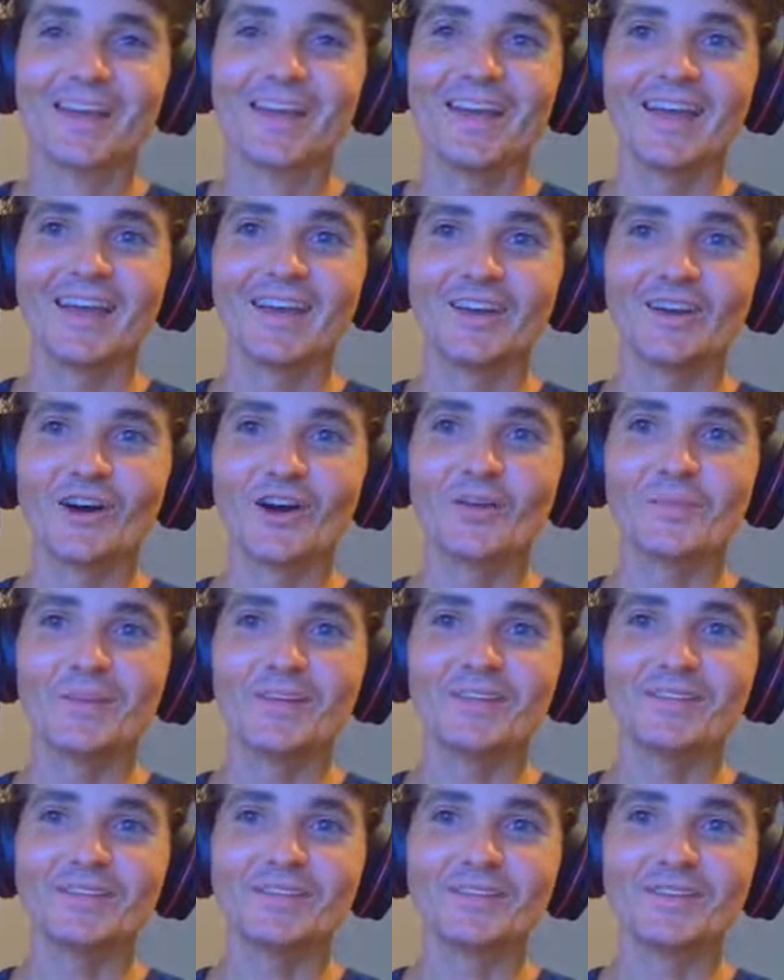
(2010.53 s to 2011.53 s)
And
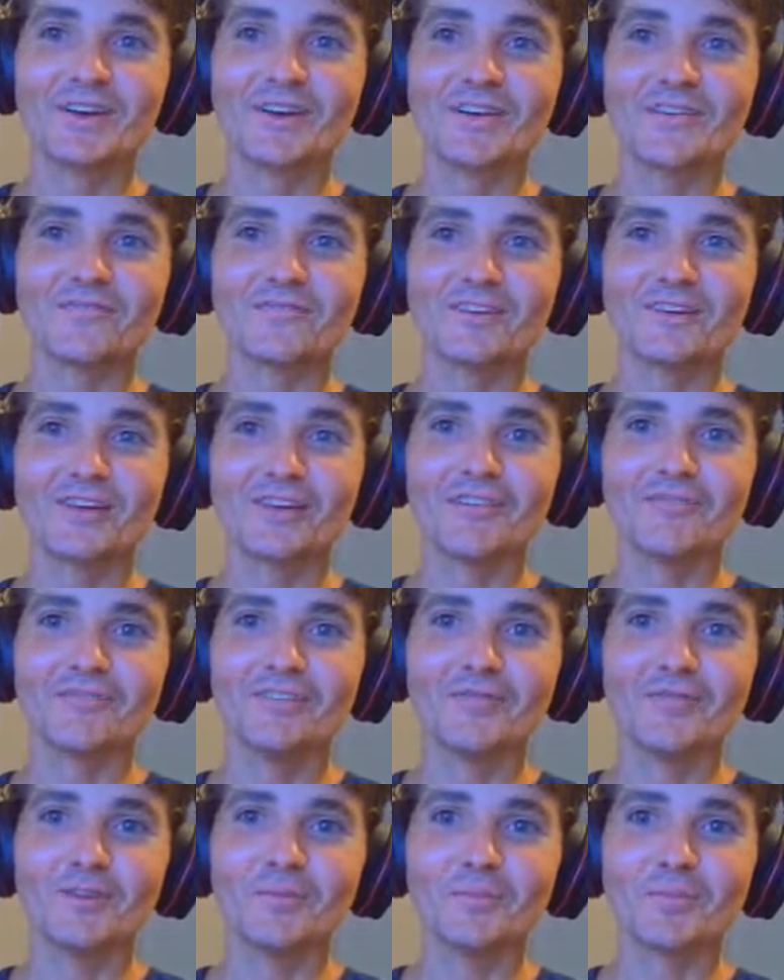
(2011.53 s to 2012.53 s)
Arby's is offering a
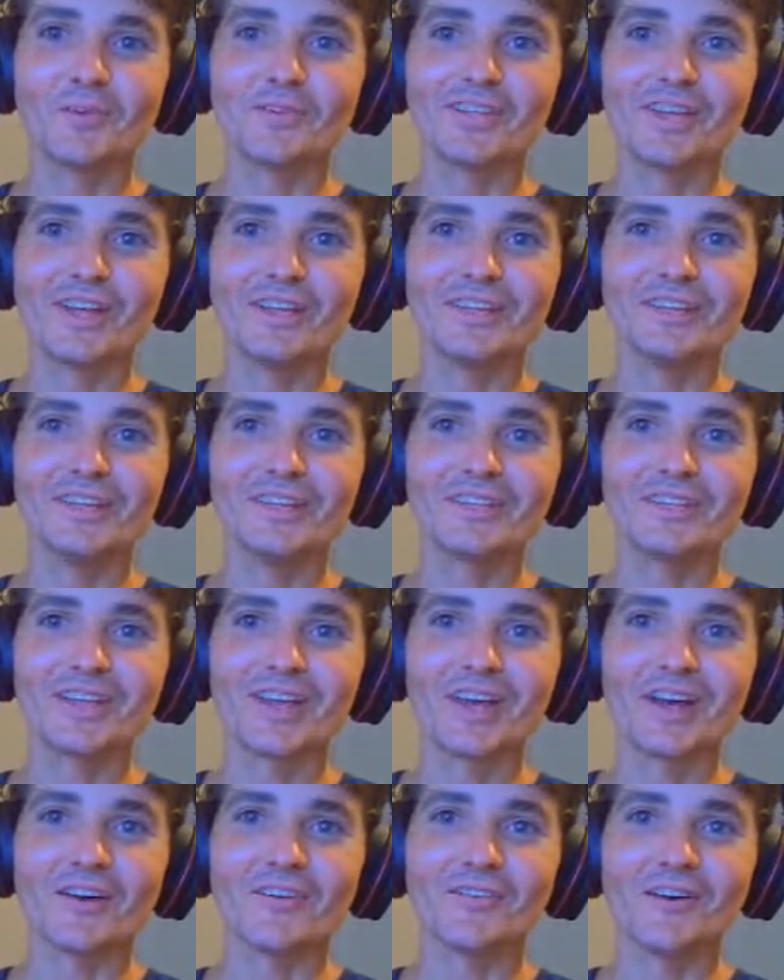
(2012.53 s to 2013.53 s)
50%
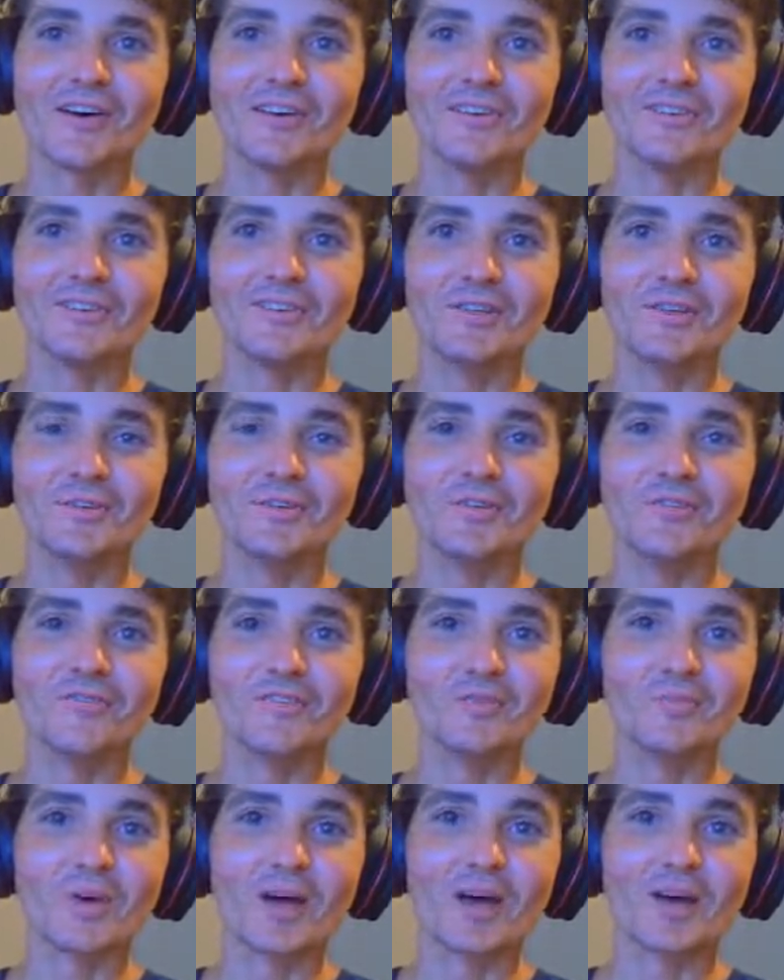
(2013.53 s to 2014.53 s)
discount on two of
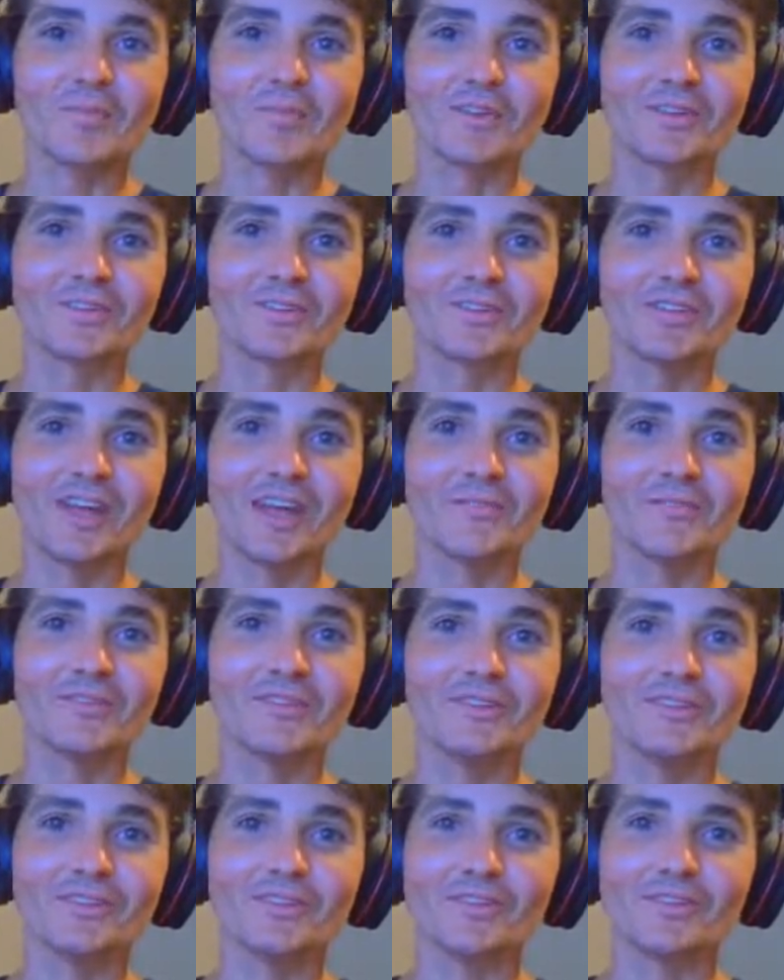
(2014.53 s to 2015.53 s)
its popular
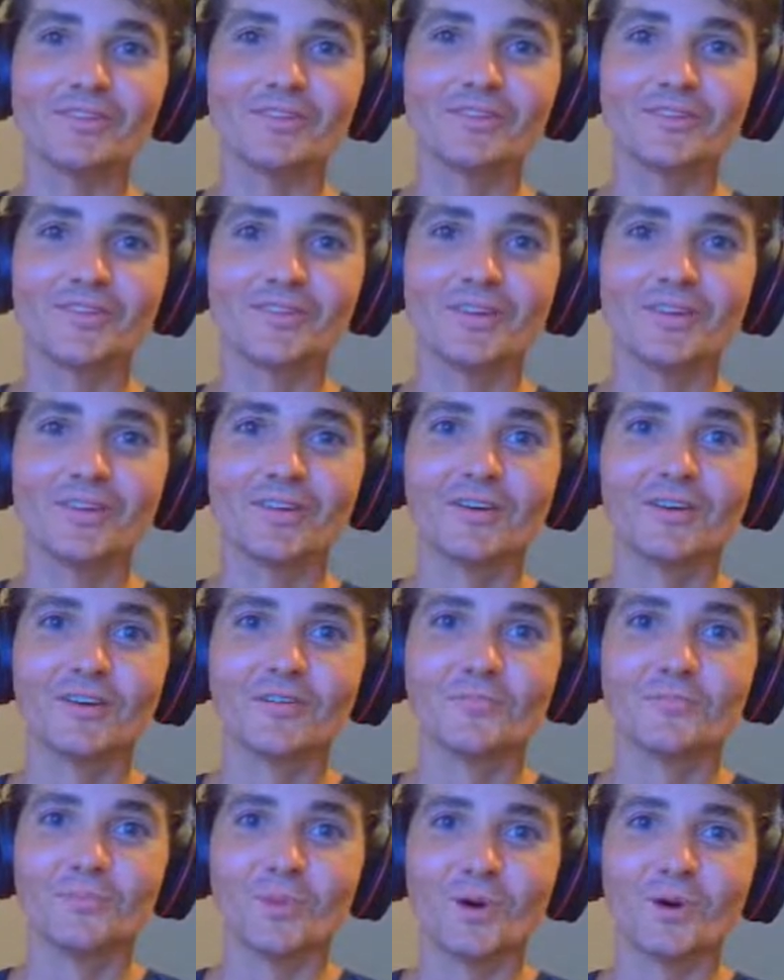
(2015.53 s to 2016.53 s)
sandwiches,
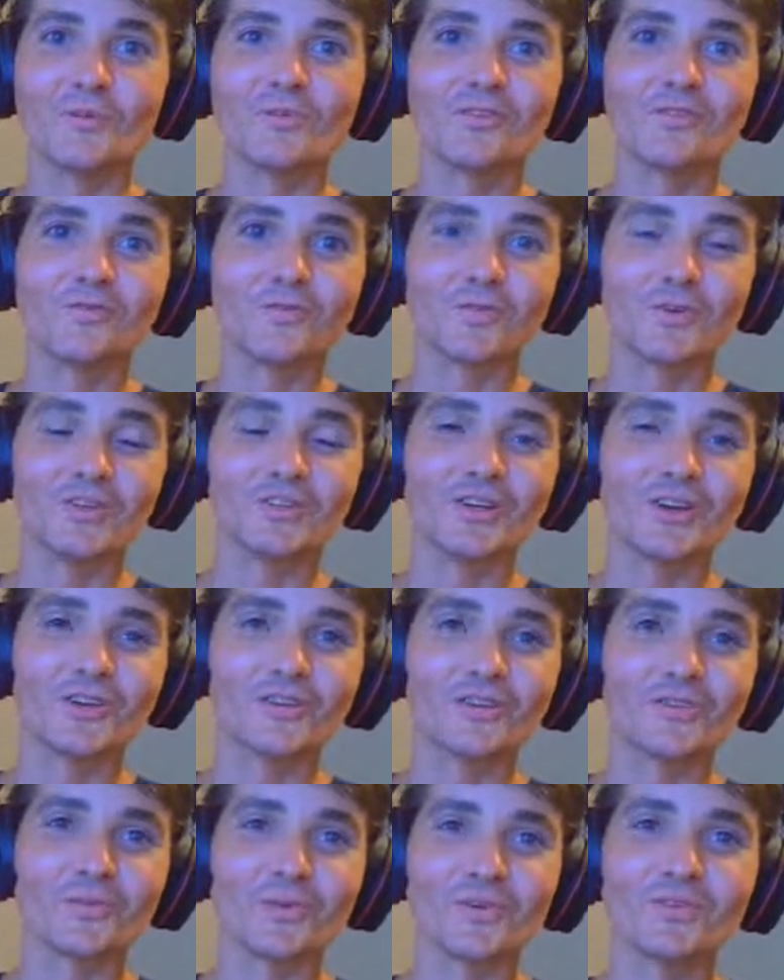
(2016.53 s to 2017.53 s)
both of which are
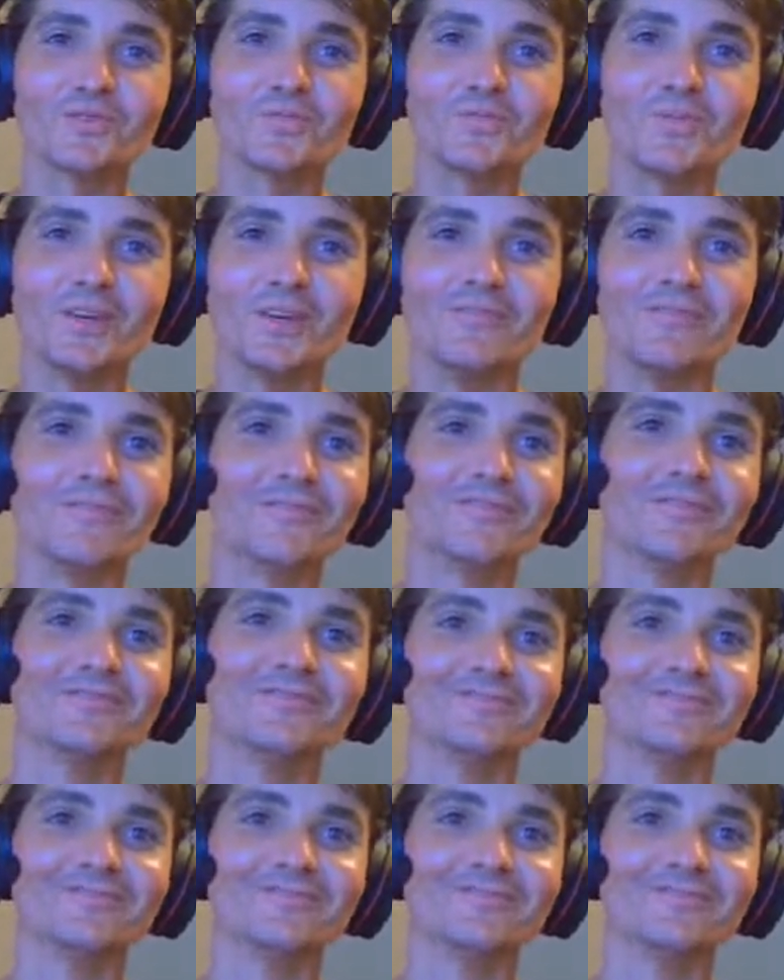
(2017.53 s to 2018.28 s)
the roast beef.